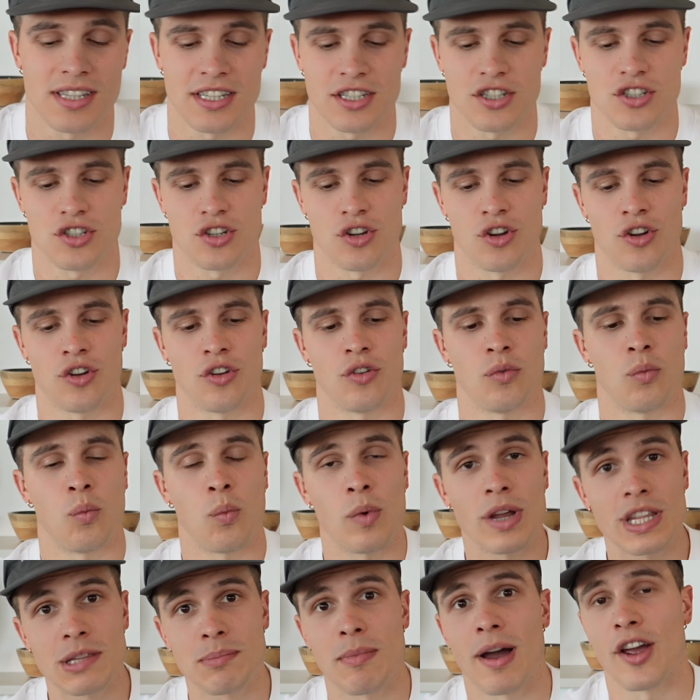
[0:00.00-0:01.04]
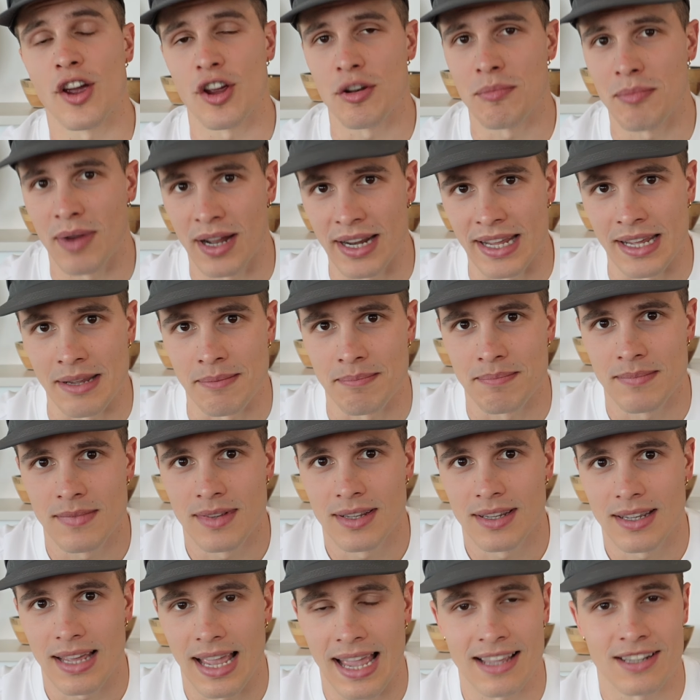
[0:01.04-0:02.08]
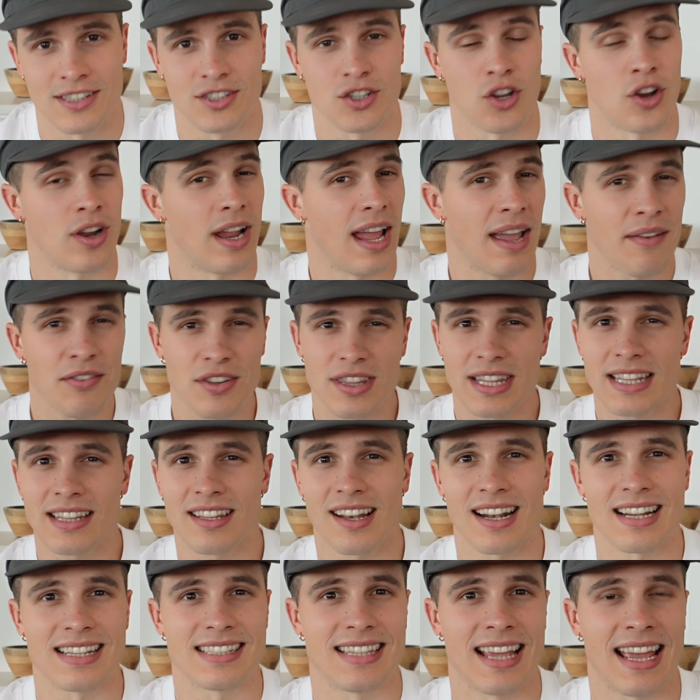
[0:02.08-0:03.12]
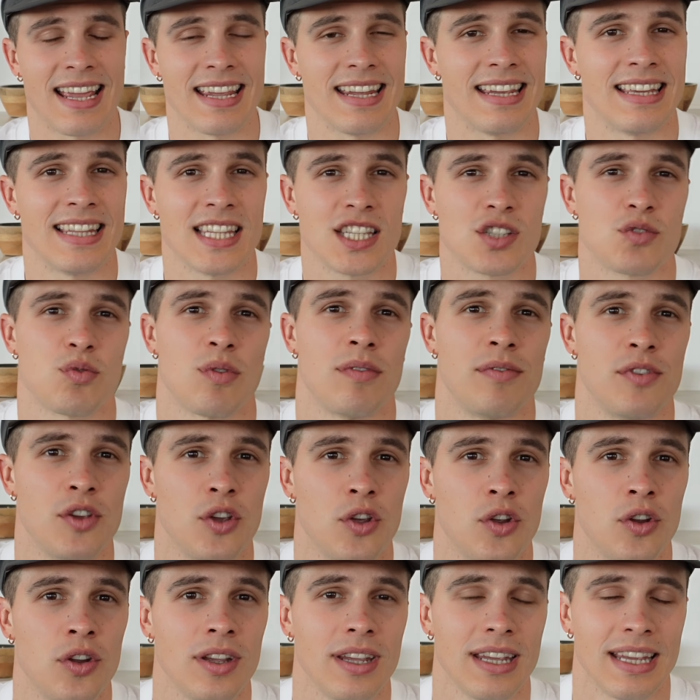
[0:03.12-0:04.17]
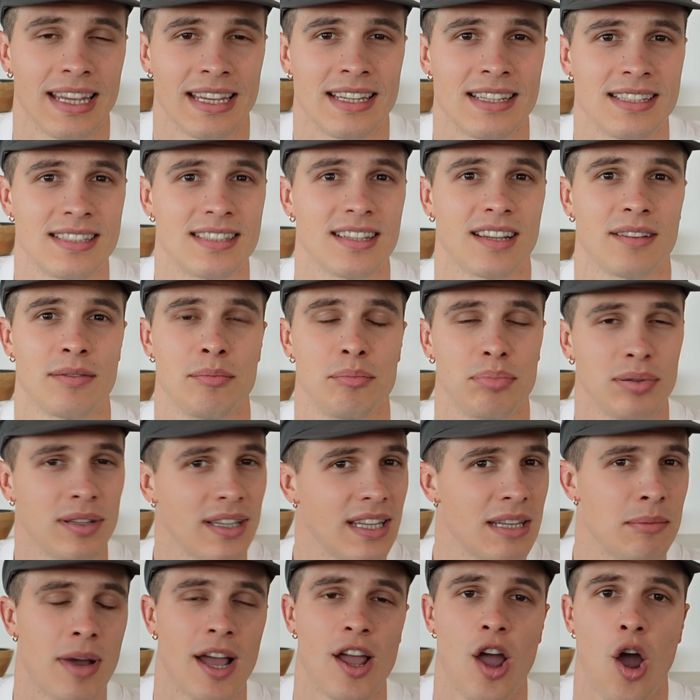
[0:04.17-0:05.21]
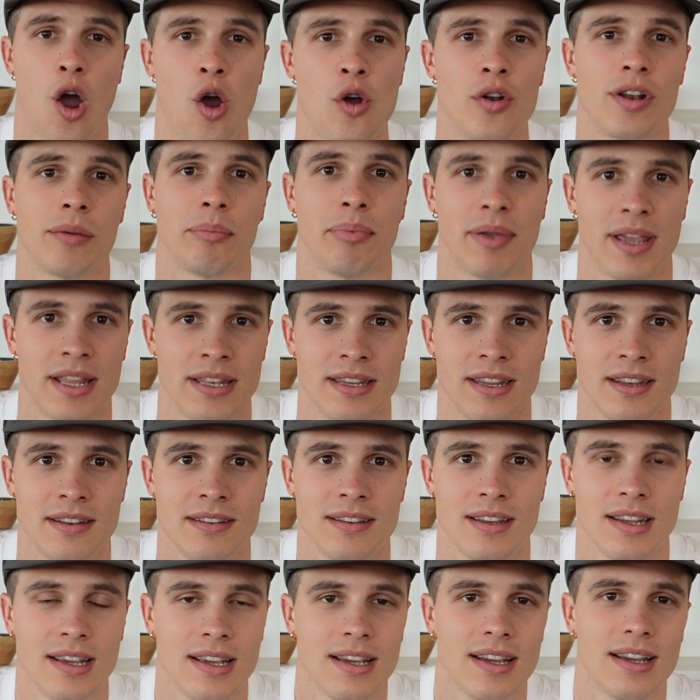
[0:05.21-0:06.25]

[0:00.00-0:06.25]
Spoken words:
this shoe with my own money. And so everything that I say in this review is completely my own opinion.